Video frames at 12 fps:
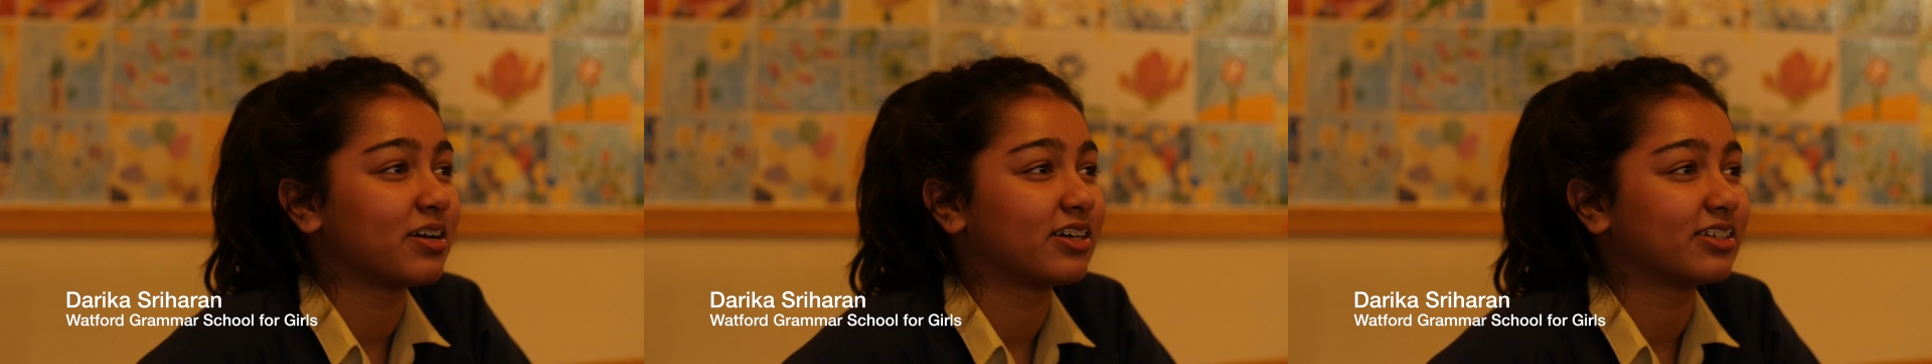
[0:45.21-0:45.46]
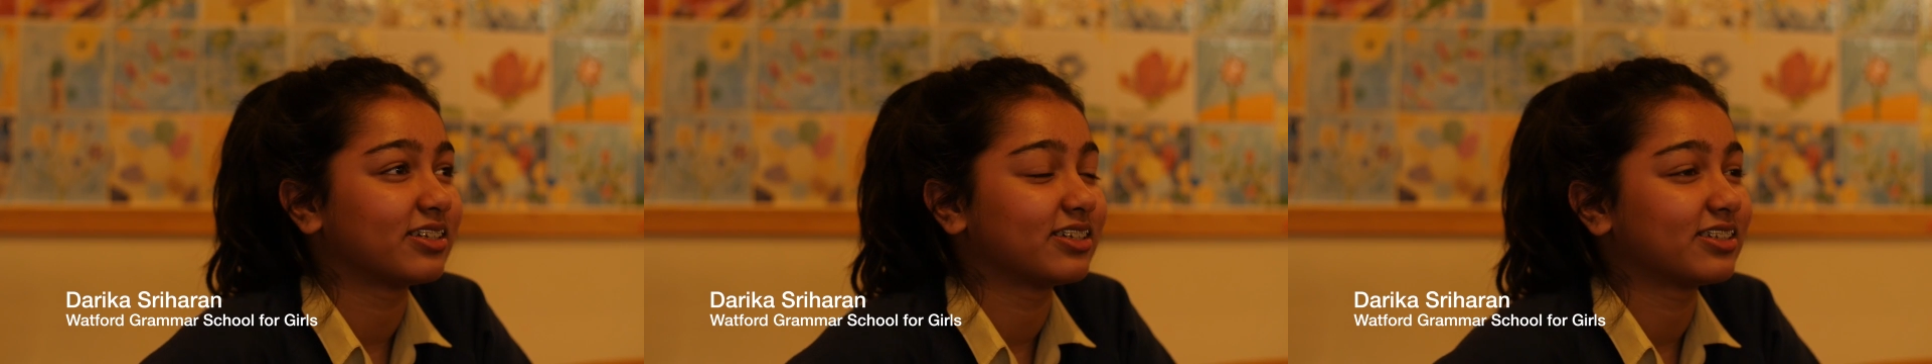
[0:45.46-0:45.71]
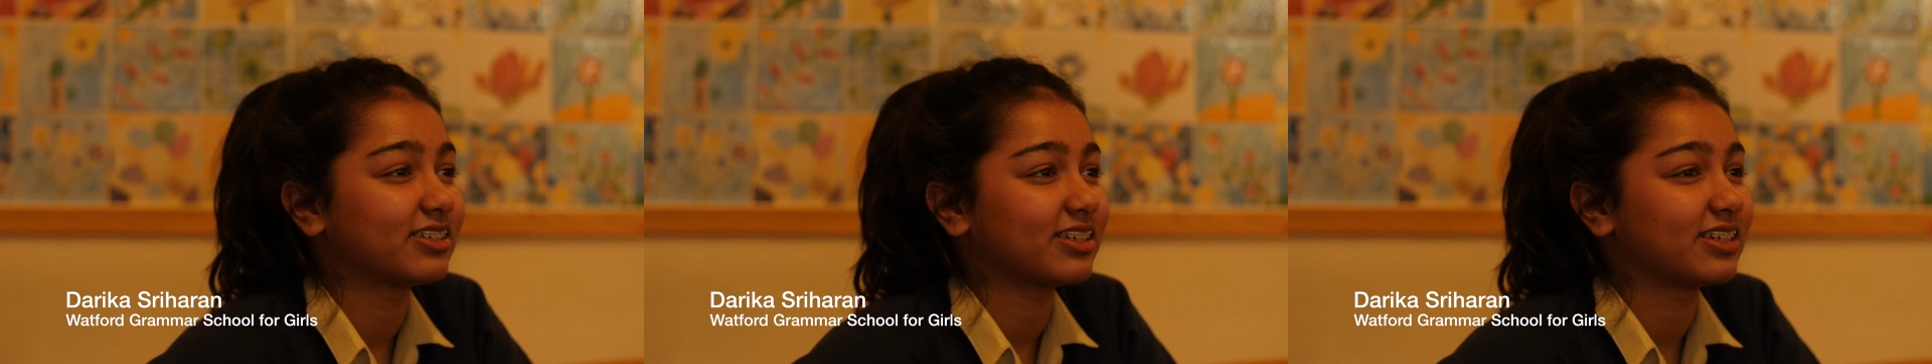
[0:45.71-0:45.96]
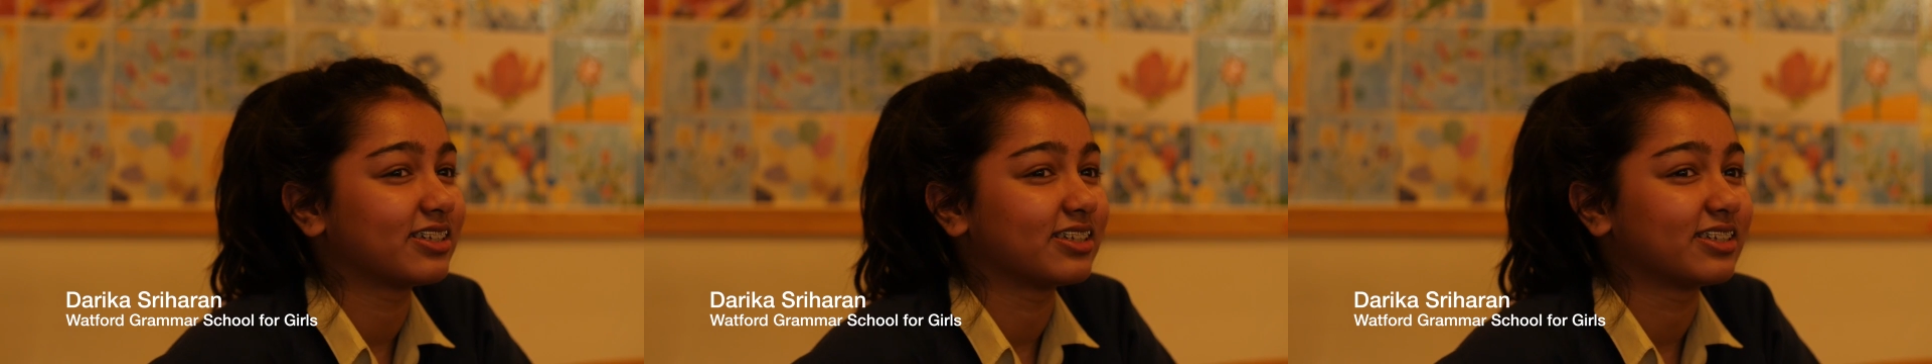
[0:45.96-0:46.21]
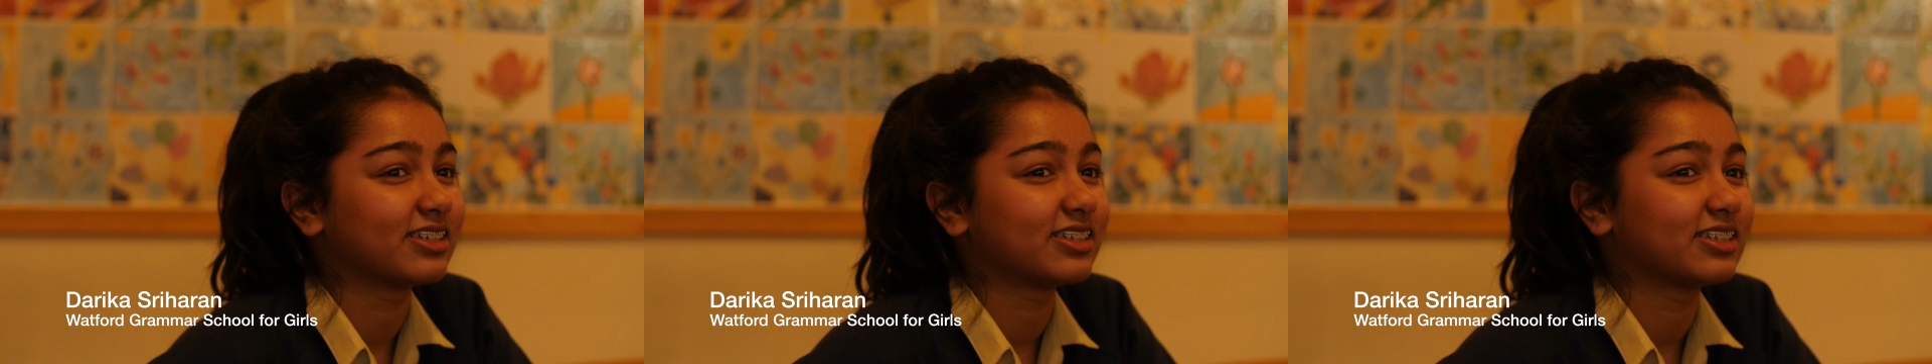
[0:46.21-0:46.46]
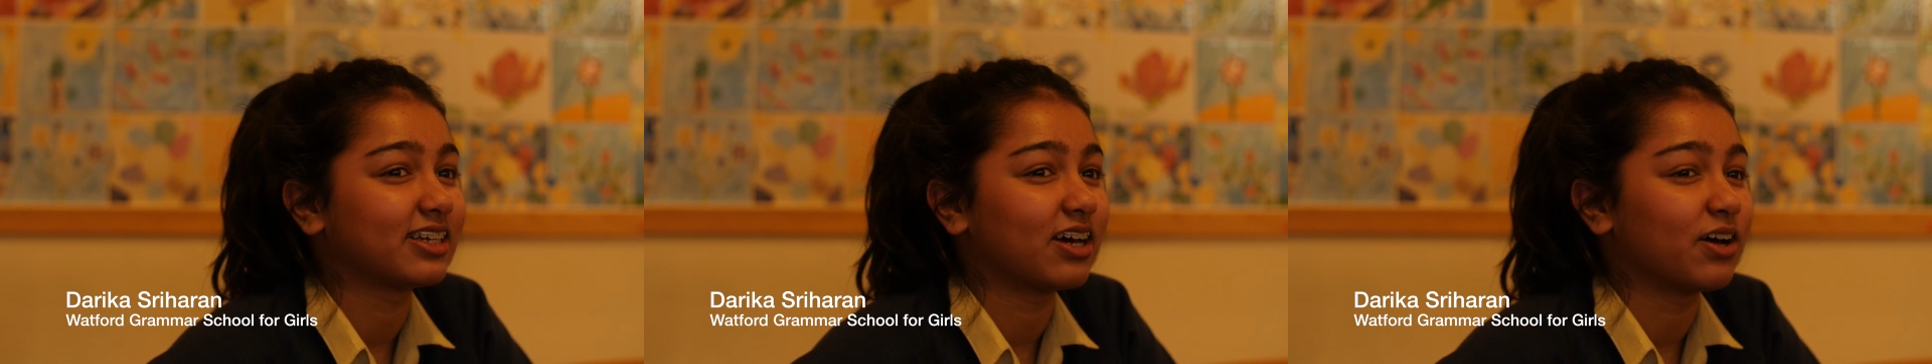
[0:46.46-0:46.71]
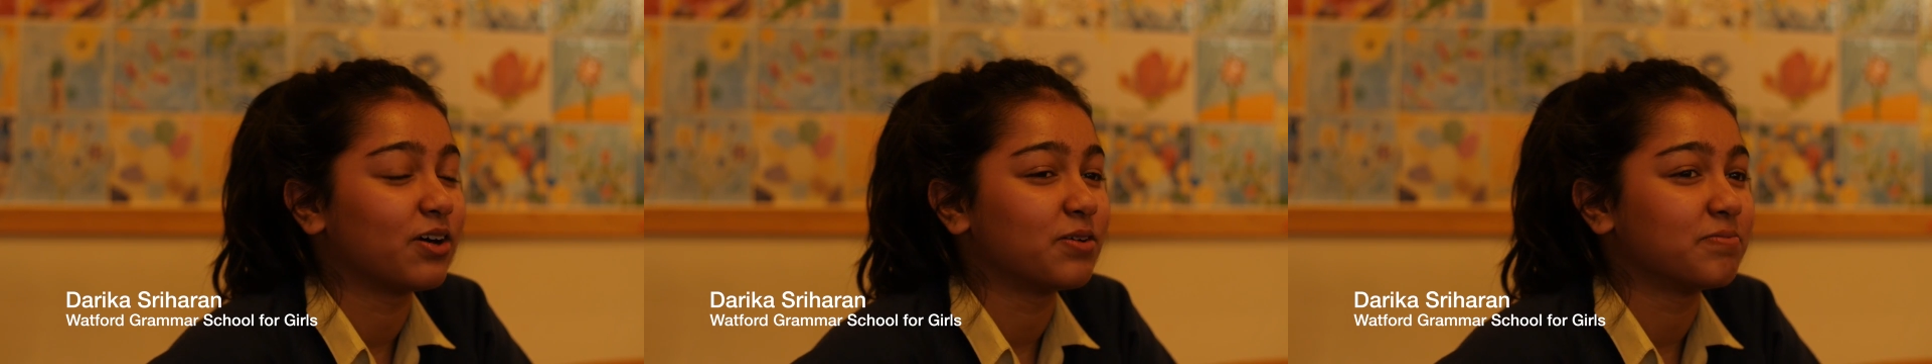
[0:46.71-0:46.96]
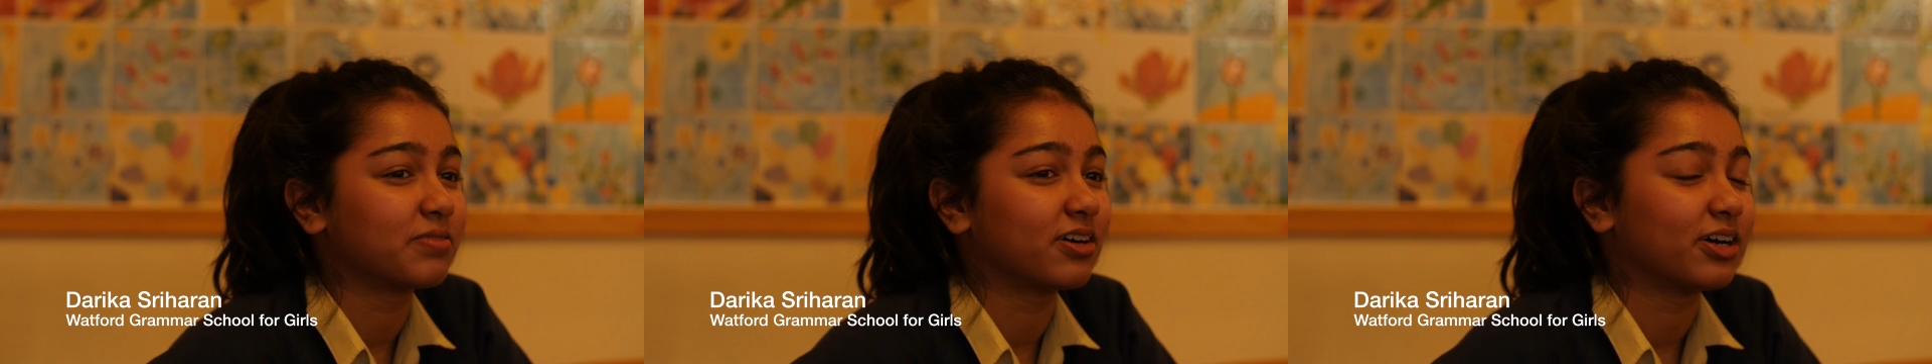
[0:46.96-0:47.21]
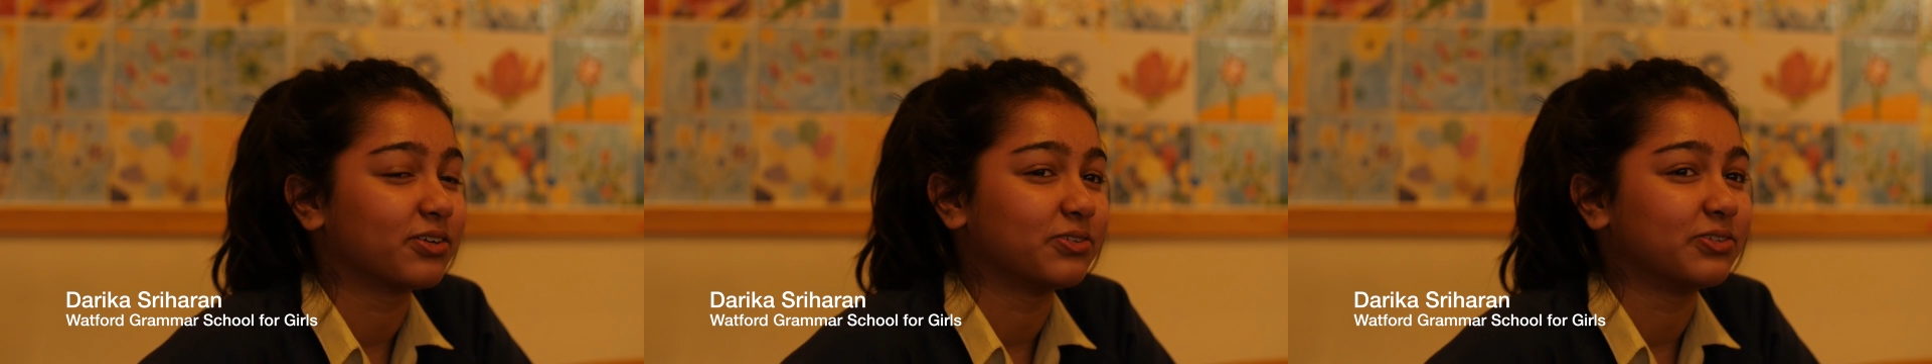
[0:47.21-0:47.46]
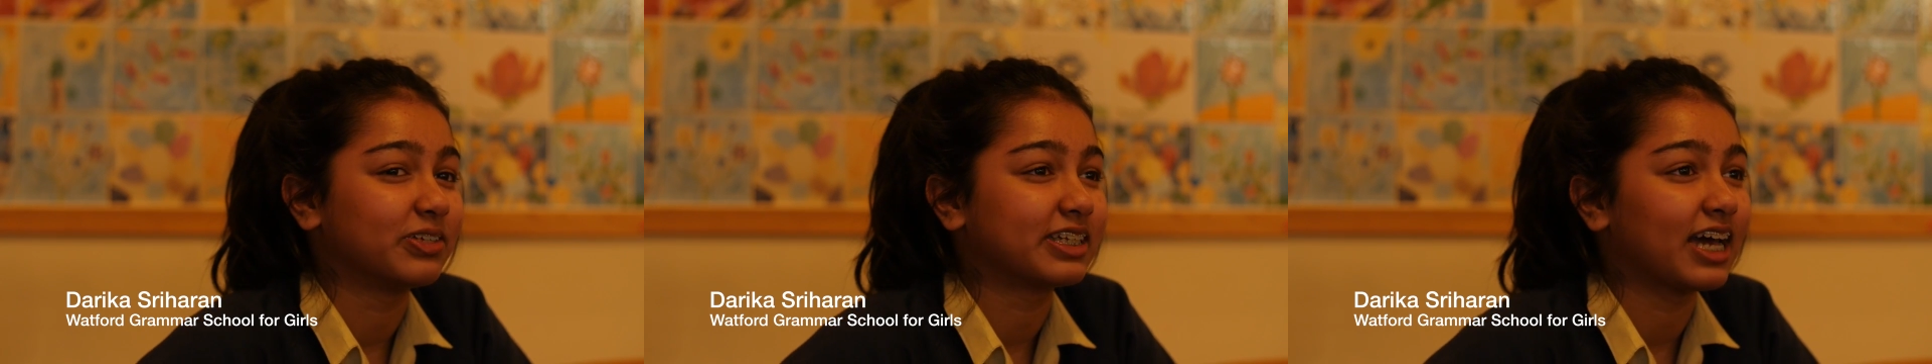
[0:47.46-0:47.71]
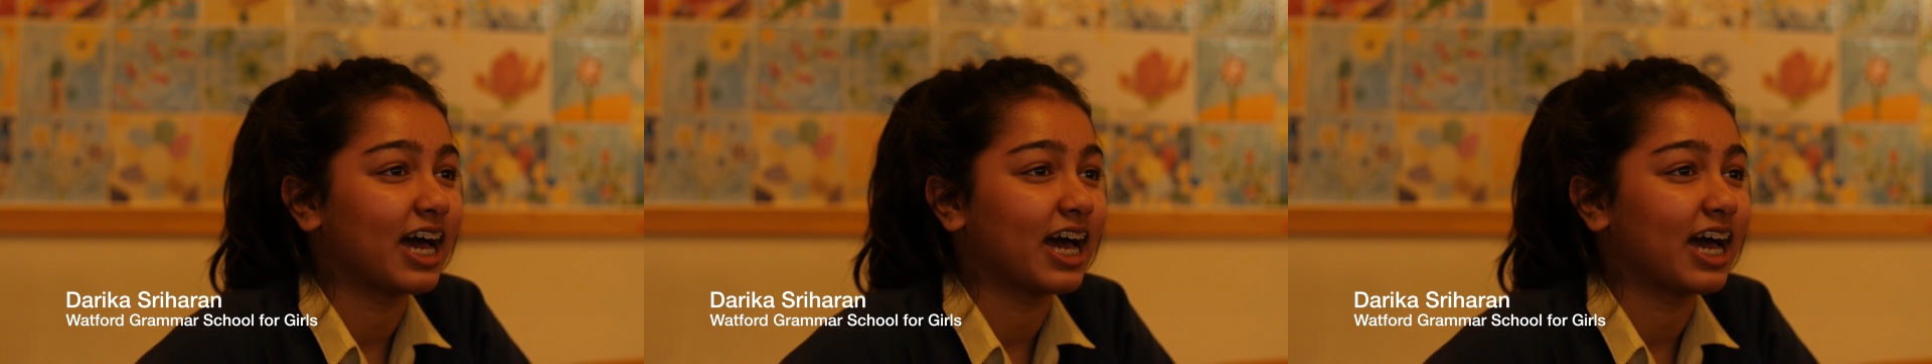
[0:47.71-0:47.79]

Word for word: met this um, guy called